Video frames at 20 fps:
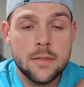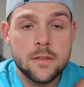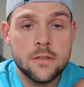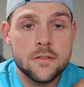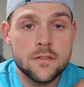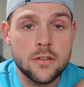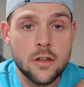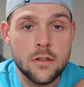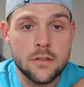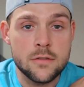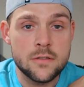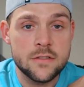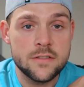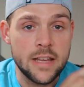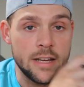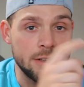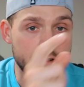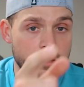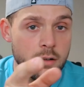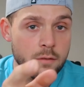So
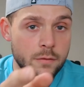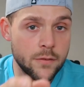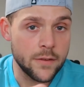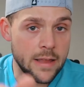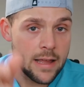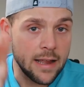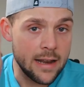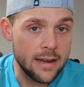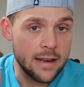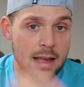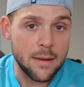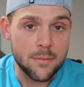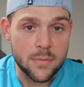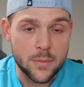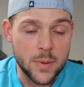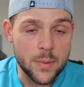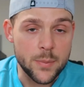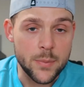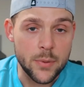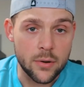stay tuned for that. I'm going to
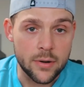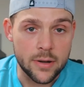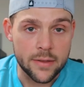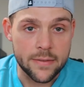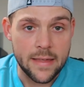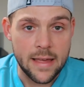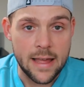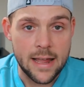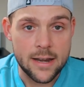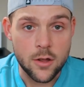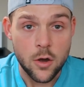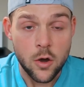be building that.